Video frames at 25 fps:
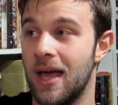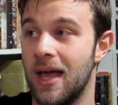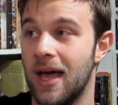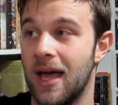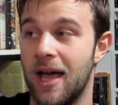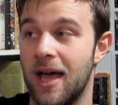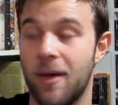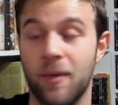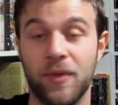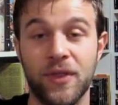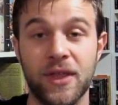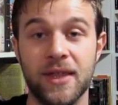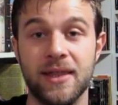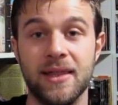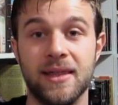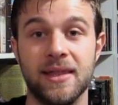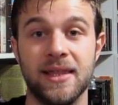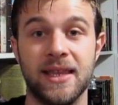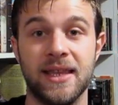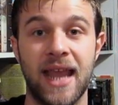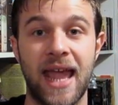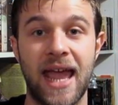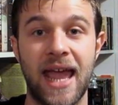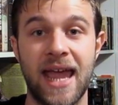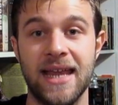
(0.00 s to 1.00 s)
This is
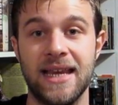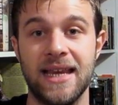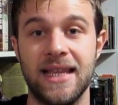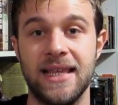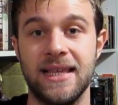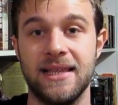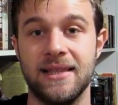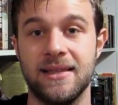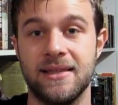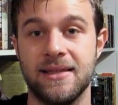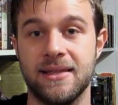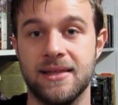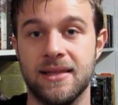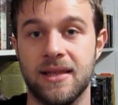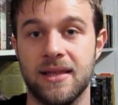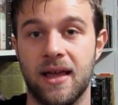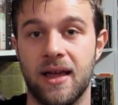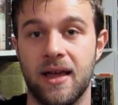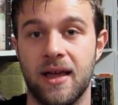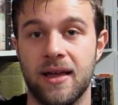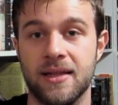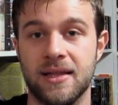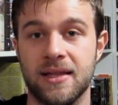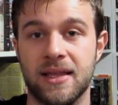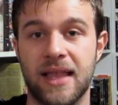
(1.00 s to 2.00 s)
an
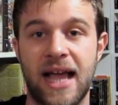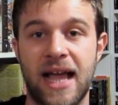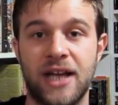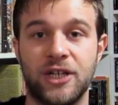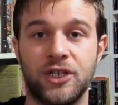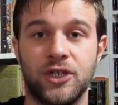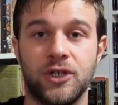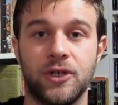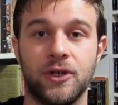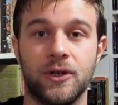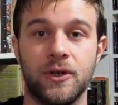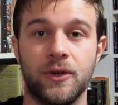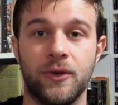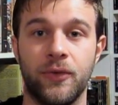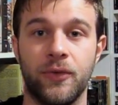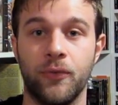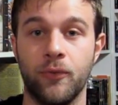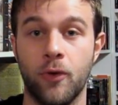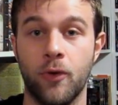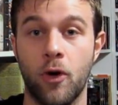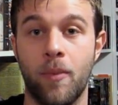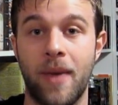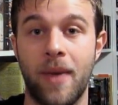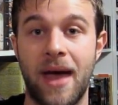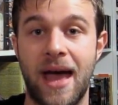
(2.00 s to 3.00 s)
80s slasher
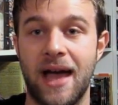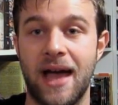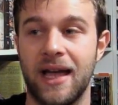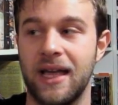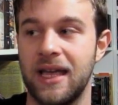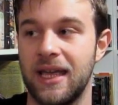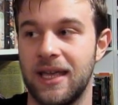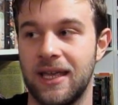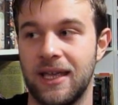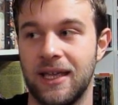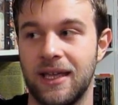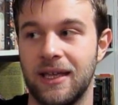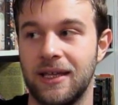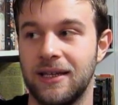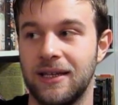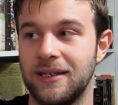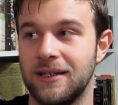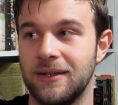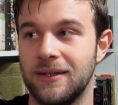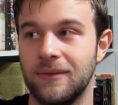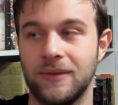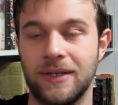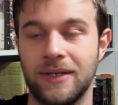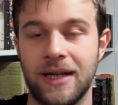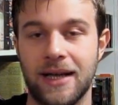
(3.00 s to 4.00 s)
throwback, and
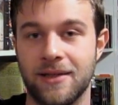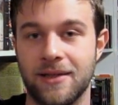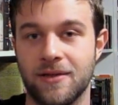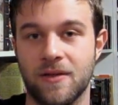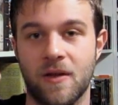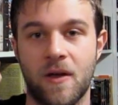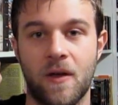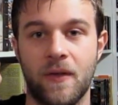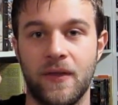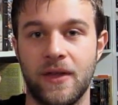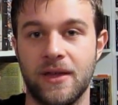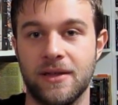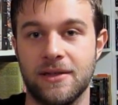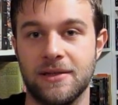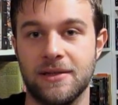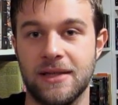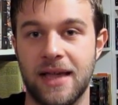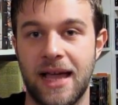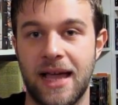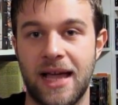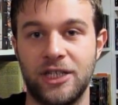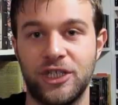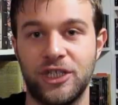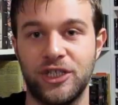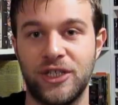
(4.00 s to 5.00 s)
when I saw this,
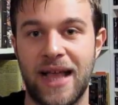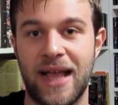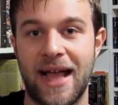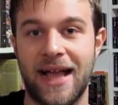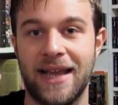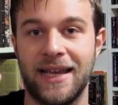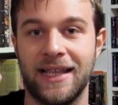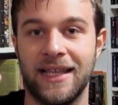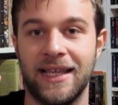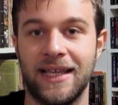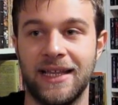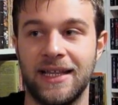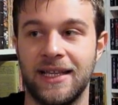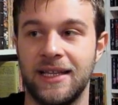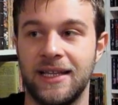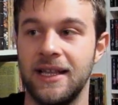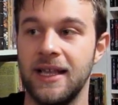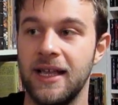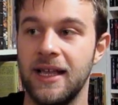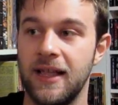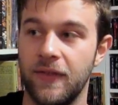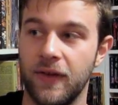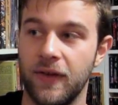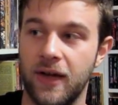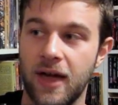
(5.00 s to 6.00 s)
I just had to get it.
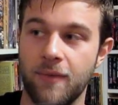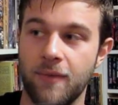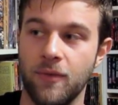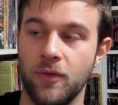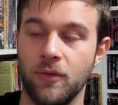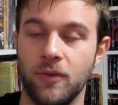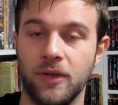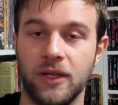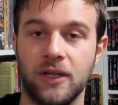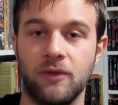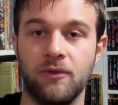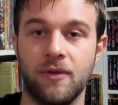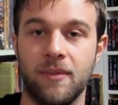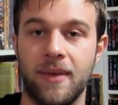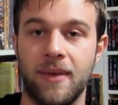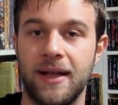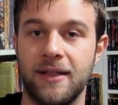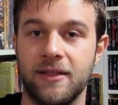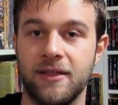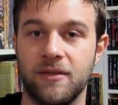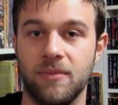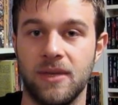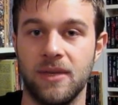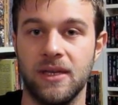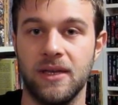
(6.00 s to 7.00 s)
The cover really
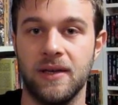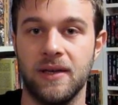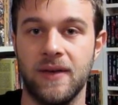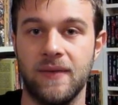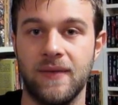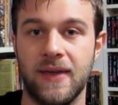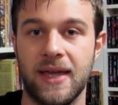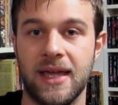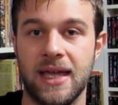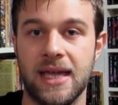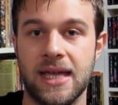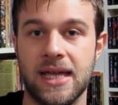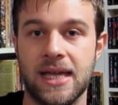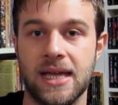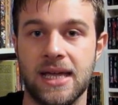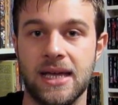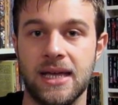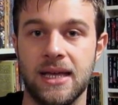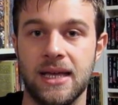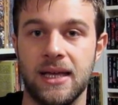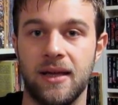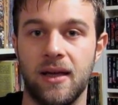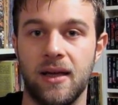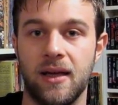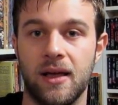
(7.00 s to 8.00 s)
reminds me of a
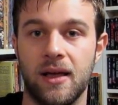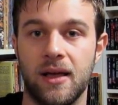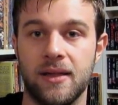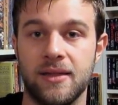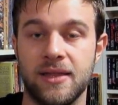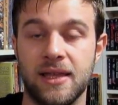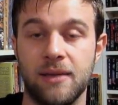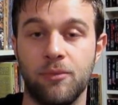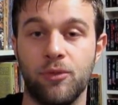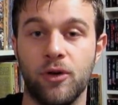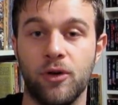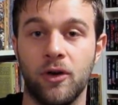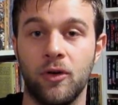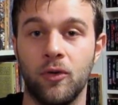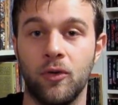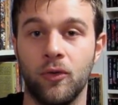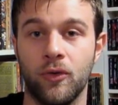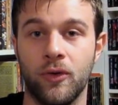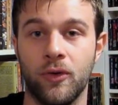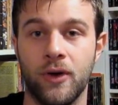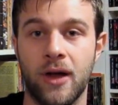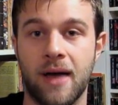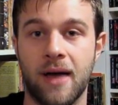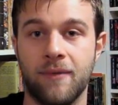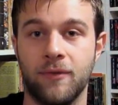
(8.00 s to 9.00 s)
zebra
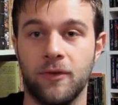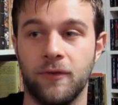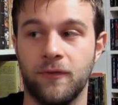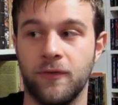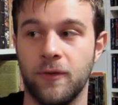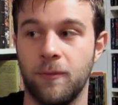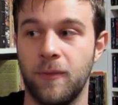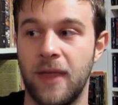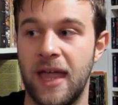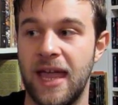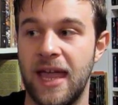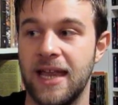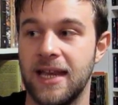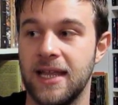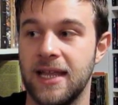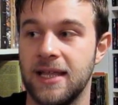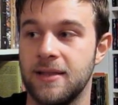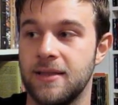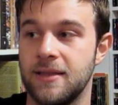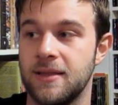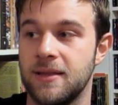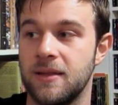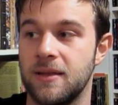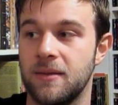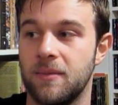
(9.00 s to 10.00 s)
horror novel from the
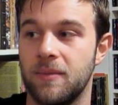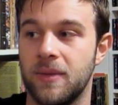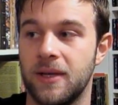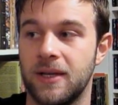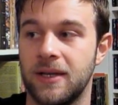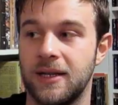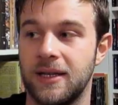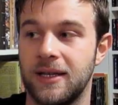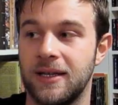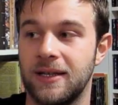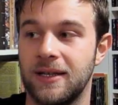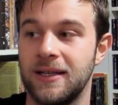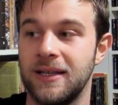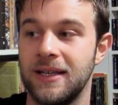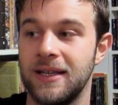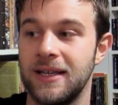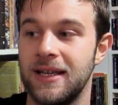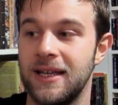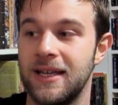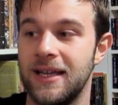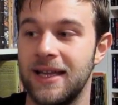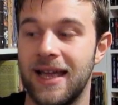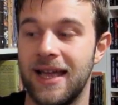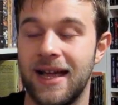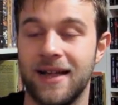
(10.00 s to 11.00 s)
80s. But
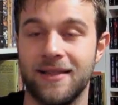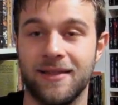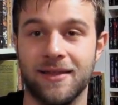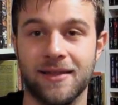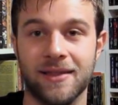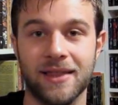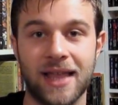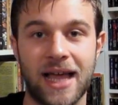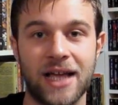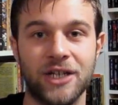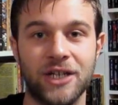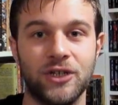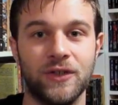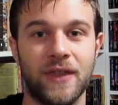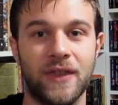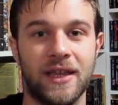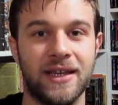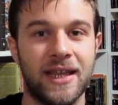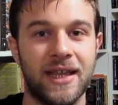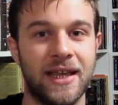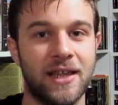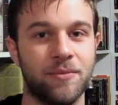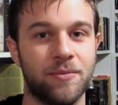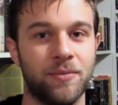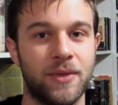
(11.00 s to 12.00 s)
yeah, it's a slasher
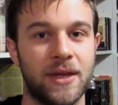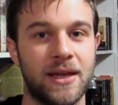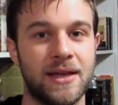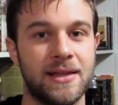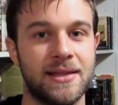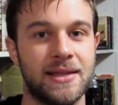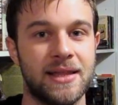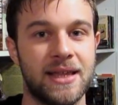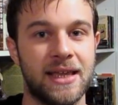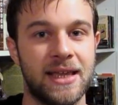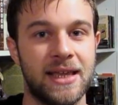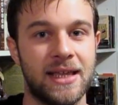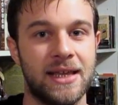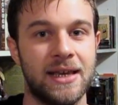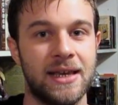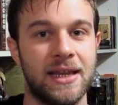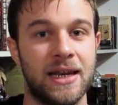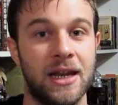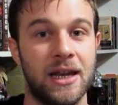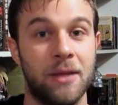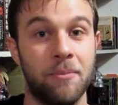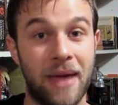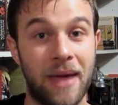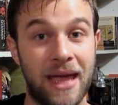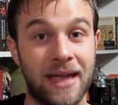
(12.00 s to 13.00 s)
that takes place in
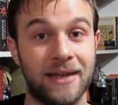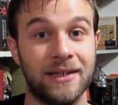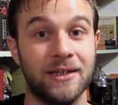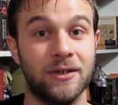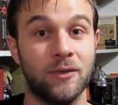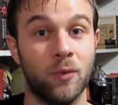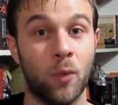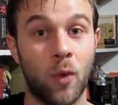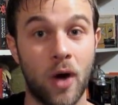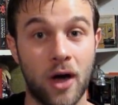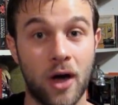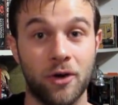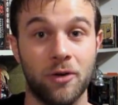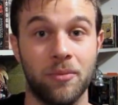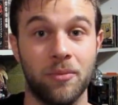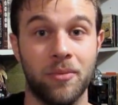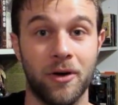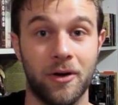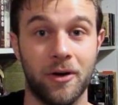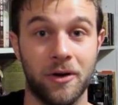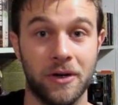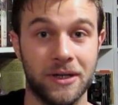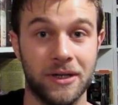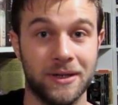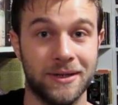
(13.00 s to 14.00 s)
an abandoned water
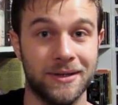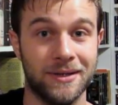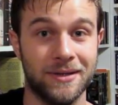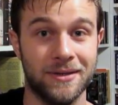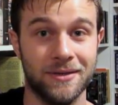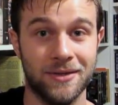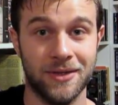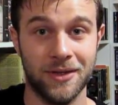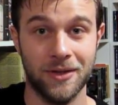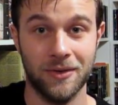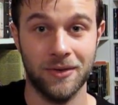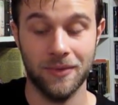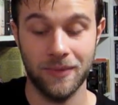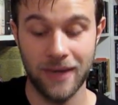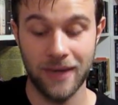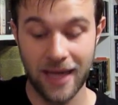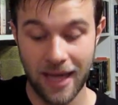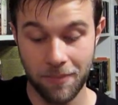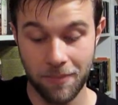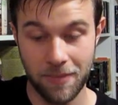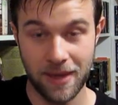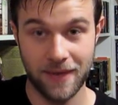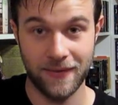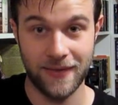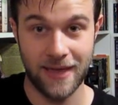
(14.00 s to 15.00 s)
park. So
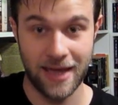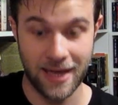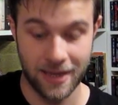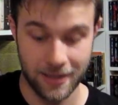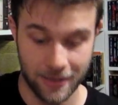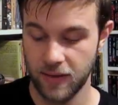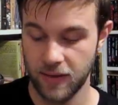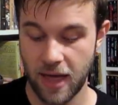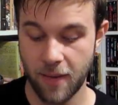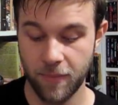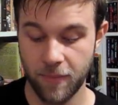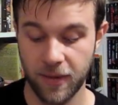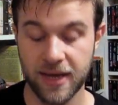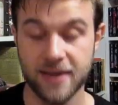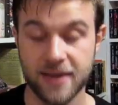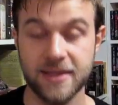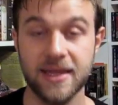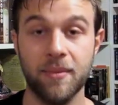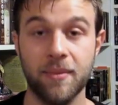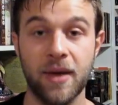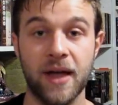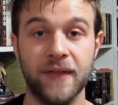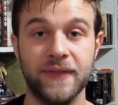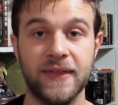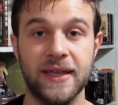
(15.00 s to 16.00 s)
can't beat that. And because
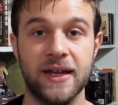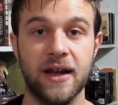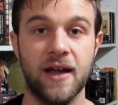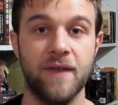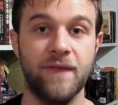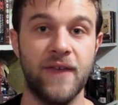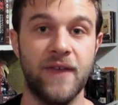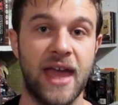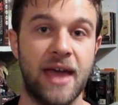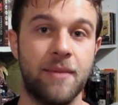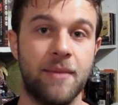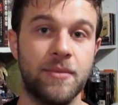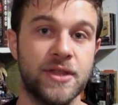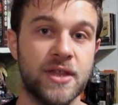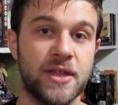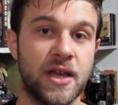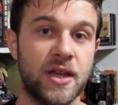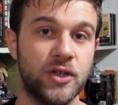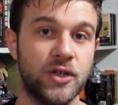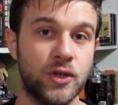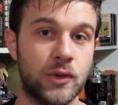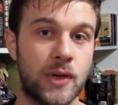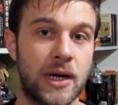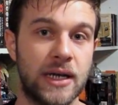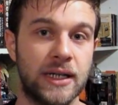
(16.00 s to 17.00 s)
I bought that off
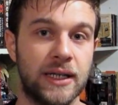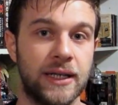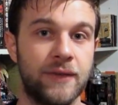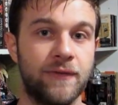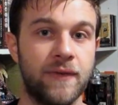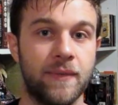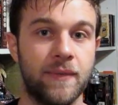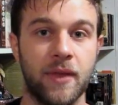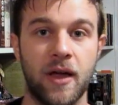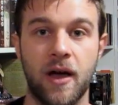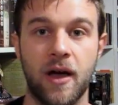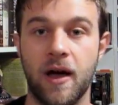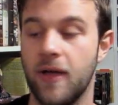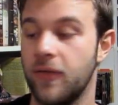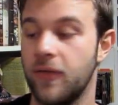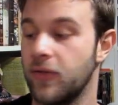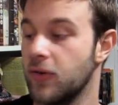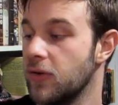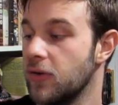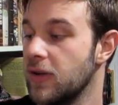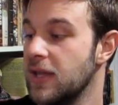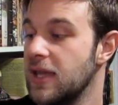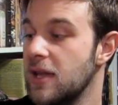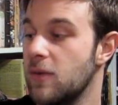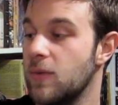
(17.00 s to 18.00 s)
Amazon directly from the
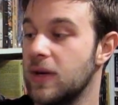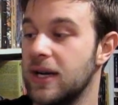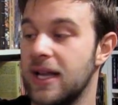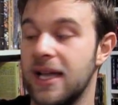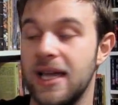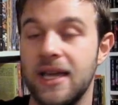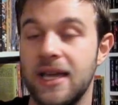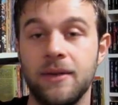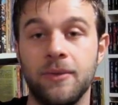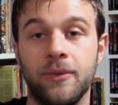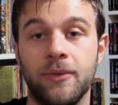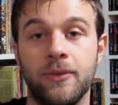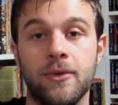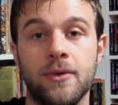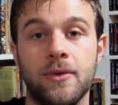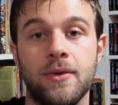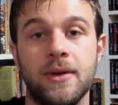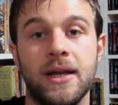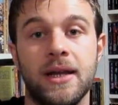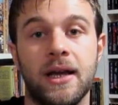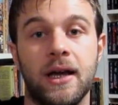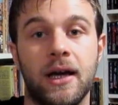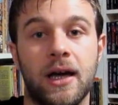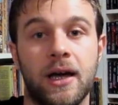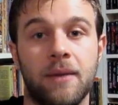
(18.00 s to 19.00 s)
author, he went ahead and threw
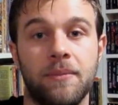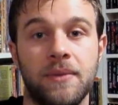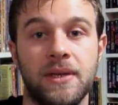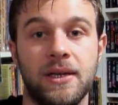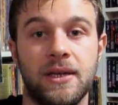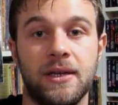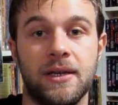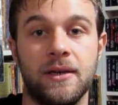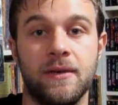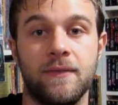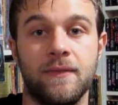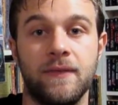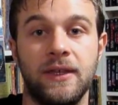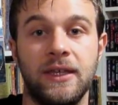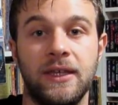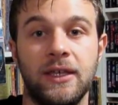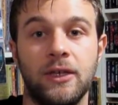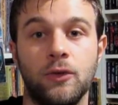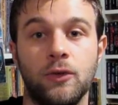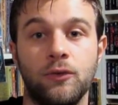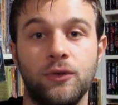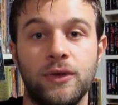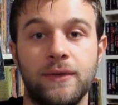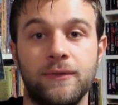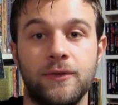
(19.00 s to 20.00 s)
in a copy of
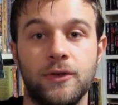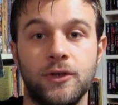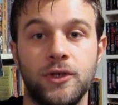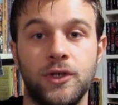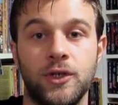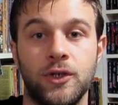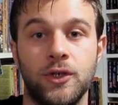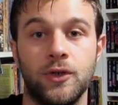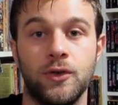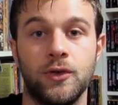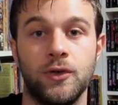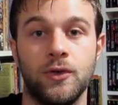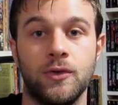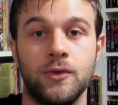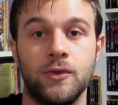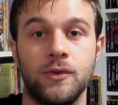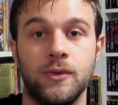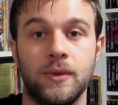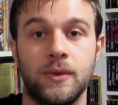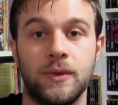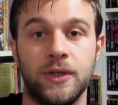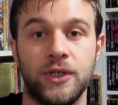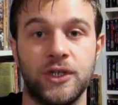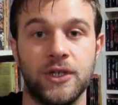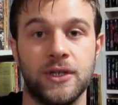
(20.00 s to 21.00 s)
Kill River
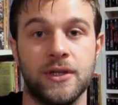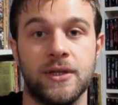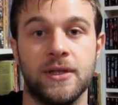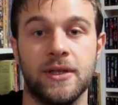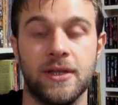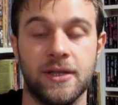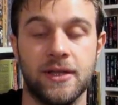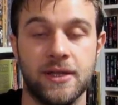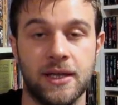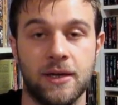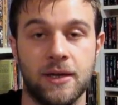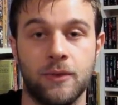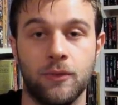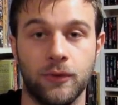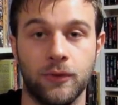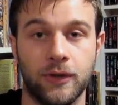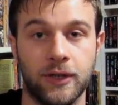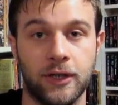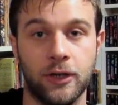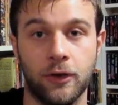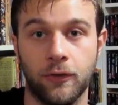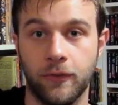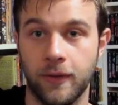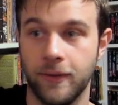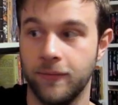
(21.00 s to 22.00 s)
2, which is the sequel to
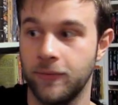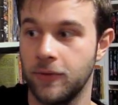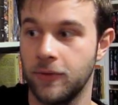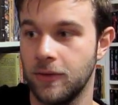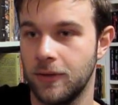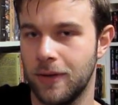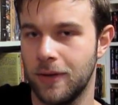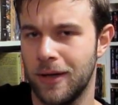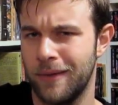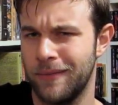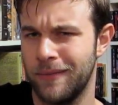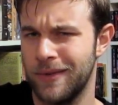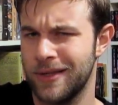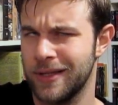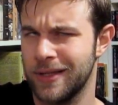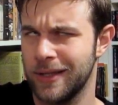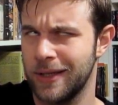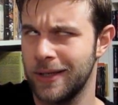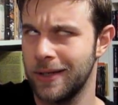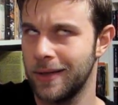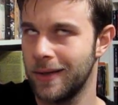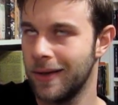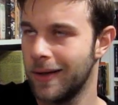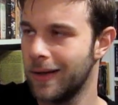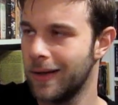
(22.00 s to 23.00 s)
Kill River,
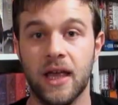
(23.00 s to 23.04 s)
obviously.